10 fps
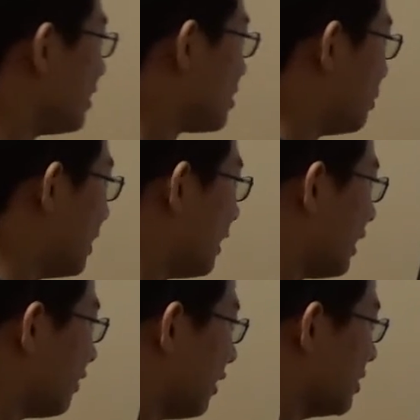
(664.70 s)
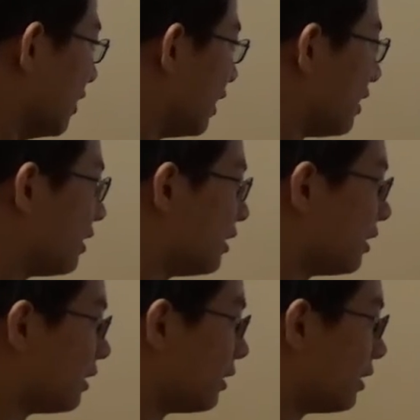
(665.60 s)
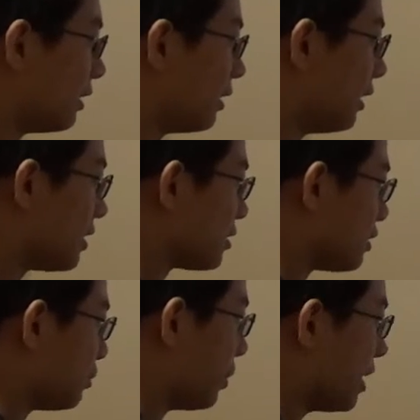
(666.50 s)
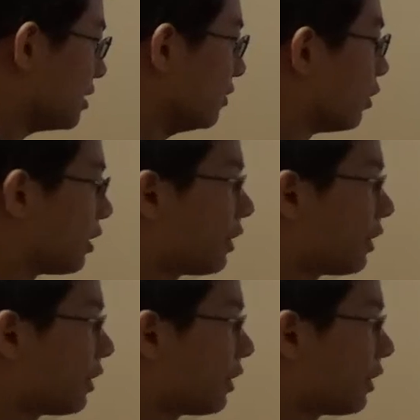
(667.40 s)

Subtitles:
This should be a negative F, sorry. Yeah, so it's positive 20,